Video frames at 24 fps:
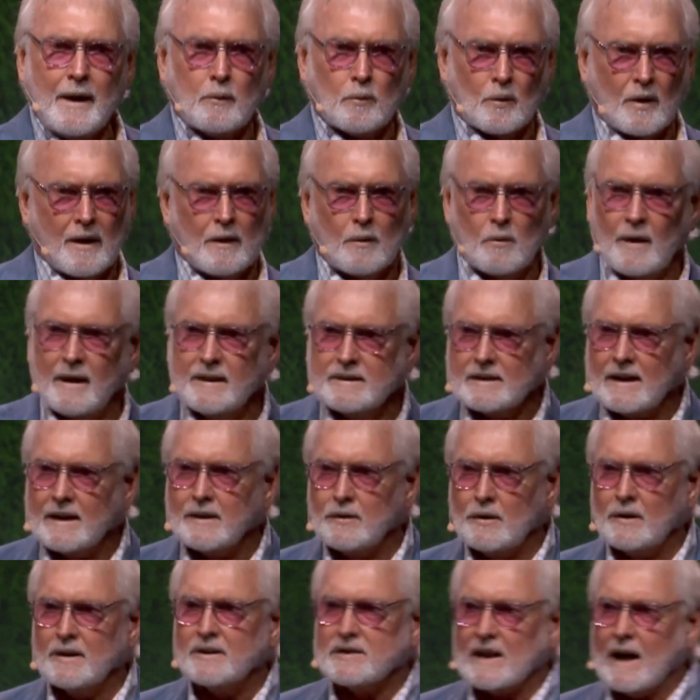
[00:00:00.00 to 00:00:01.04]
One of the ways I do
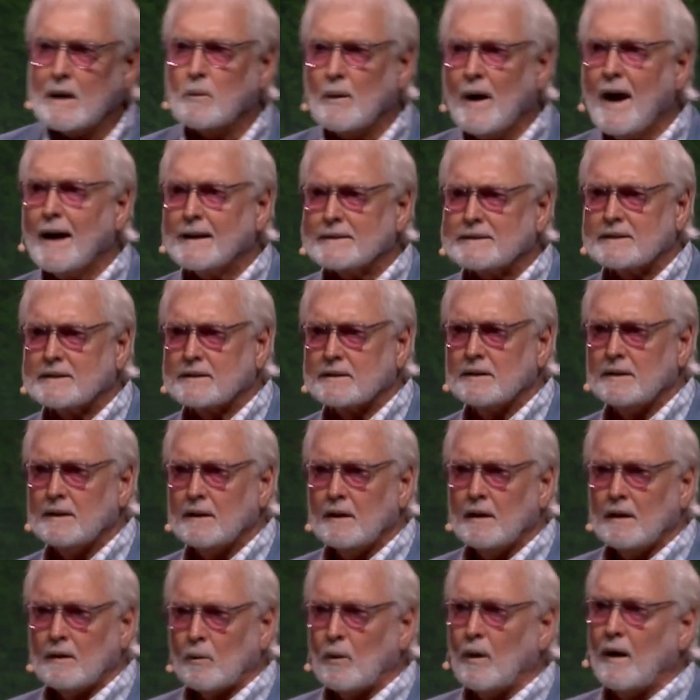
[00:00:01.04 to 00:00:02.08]
it is I rest.
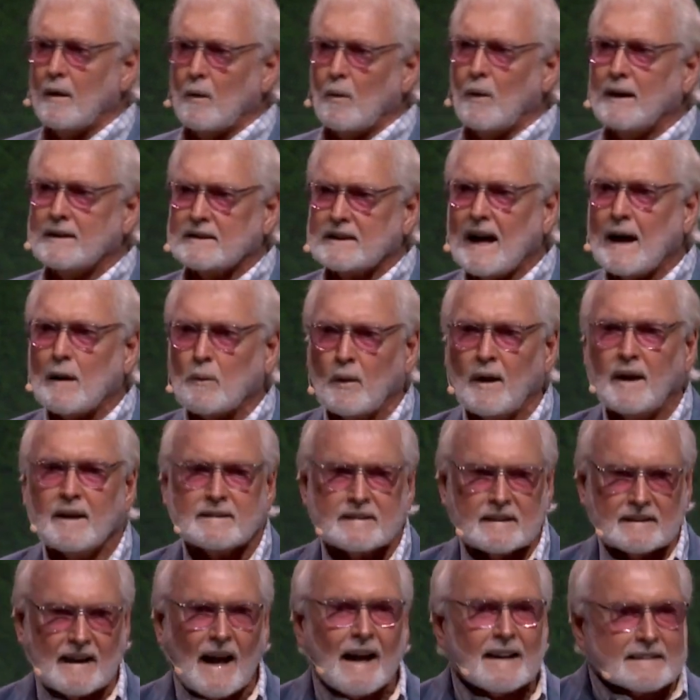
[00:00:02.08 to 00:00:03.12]
One of the ways I rest
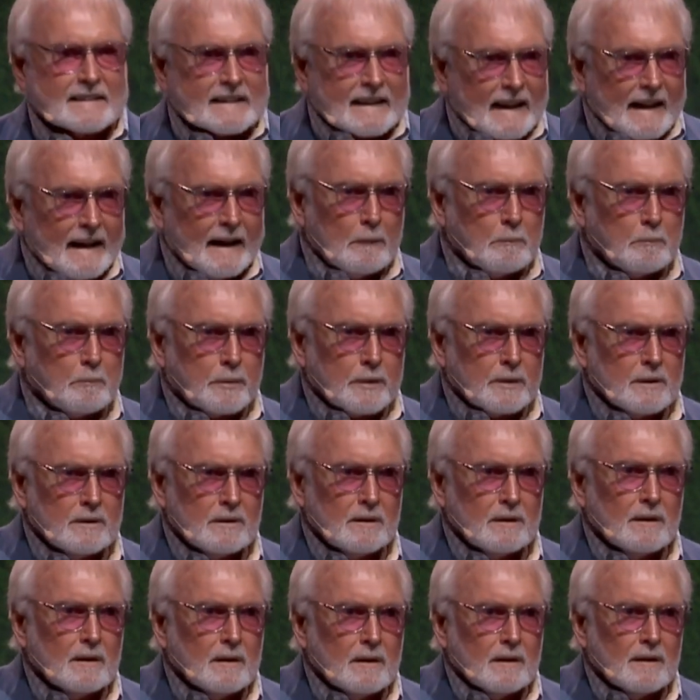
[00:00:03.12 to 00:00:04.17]
is I sleep.
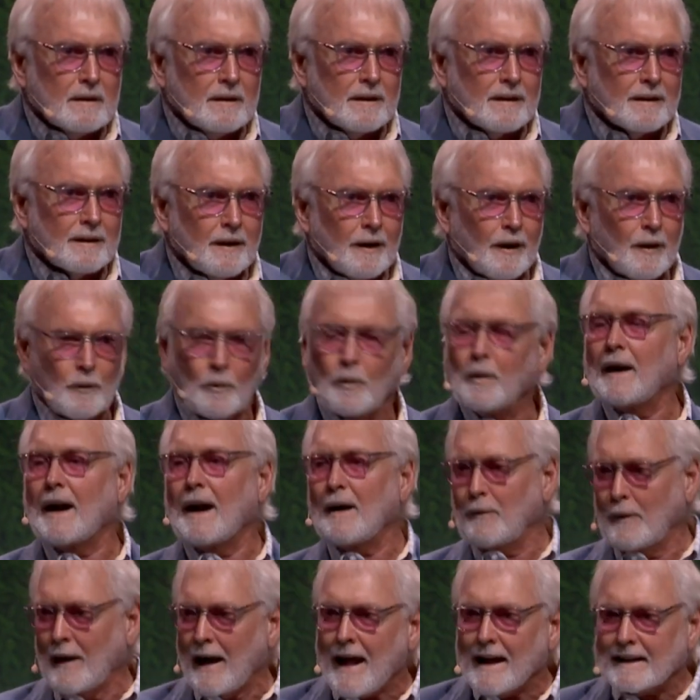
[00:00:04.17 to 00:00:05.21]
When I,
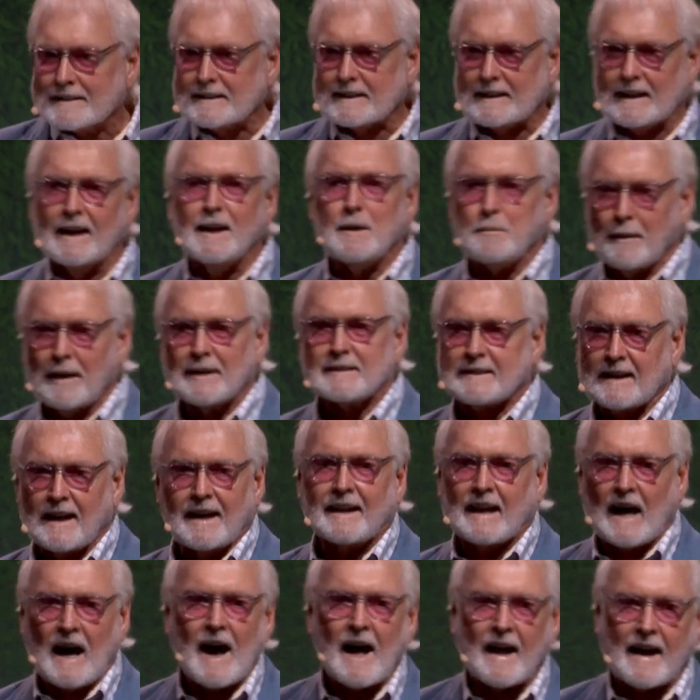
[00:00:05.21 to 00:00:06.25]
when I sleep, I say, God,